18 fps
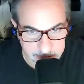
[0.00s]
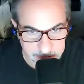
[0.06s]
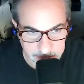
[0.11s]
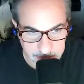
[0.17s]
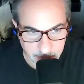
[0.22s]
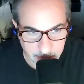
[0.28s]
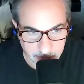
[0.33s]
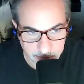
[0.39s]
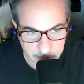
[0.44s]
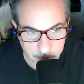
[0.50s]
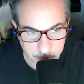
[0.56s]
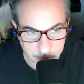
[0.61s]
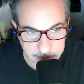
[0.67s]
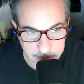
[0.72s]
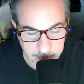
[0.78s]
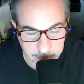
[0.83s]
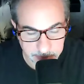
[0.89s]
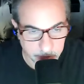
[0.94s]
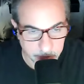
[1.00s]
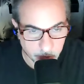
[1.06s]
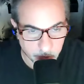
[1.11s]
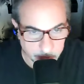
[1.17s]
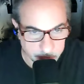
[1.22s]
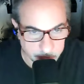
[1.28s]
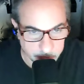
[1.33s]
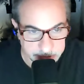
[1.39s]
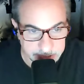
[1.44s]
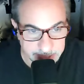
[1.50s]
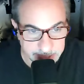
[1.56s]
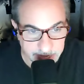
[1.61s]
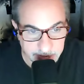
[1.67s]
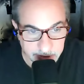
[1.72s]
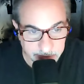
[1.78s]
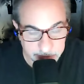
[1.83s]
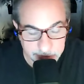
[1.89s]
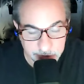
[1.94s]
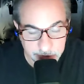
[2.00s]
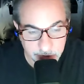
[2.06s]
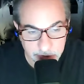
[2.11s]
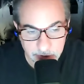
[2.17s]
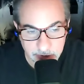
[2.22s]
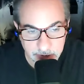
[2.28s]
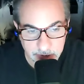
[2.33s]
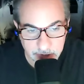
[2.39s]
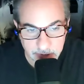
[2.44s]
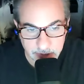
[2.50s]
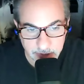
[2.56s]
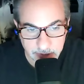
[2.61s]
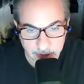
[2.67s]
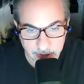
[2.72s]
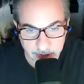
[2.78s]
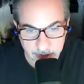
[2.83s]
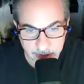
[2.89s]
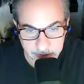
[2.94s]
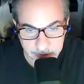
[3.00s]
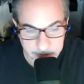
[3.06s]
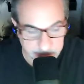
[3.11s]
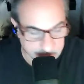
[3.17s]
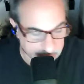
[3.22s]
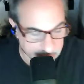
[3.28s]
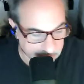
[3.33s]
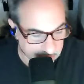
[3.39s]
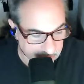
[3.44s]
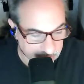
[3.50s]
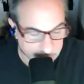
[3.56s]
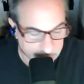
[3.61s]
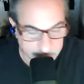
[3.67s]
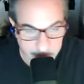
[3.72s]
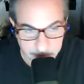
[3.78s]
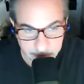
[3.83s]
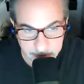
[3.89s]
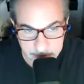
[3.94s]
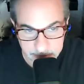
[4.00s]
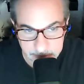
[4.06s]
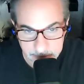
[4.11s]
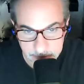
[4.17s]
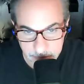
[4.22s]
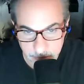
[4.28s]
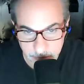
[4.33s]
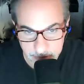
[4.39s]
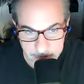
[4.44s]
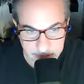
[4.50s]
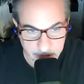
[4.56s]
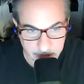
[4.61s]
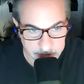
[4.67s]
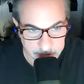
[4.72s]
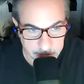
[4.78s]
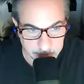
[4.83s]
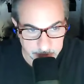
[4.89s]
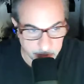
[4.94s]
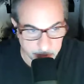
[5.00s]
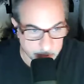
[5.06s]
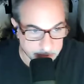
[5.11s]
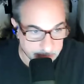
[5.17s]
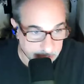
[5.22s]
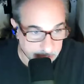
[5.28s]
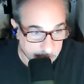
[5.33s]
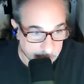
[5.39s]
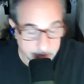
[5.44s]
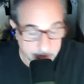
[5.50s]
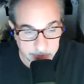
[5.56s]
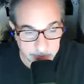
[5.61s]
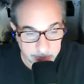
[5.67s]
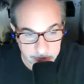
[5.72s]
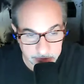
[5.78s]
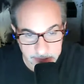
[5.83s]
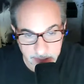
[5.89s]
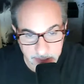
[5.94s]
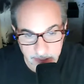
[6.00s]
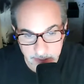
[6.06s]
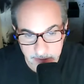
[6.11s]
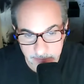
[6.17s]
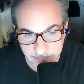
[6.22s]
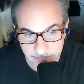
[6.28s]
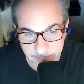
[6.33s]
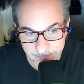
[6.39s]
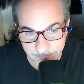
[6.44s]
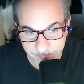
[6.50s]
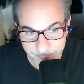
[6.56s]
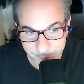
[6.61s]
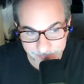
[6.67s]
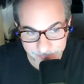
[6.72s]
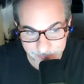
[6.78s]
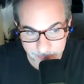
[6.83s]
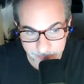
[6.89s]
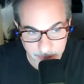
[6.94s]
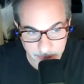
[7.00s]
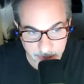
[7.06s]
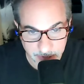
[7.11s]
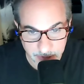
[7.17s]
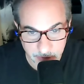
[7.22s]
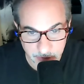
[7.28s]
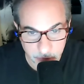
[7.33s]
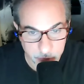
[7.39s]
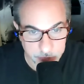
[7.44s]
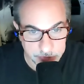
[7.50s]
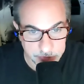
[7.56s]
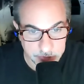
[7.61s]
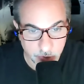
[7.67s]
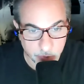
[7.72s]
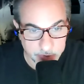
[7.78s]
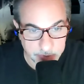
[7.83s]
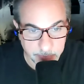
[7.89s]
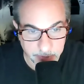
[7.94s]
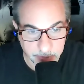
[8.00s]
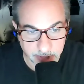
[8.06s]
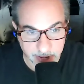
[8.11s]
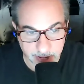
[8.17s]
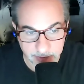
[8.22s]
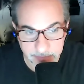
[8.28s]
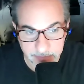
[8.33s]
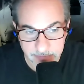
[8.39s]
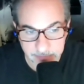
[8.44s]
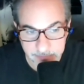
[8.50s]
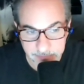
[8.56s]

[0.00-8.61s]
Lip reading: is not going to be well received. And it, even if it turns out to be really good music, who's going to play it?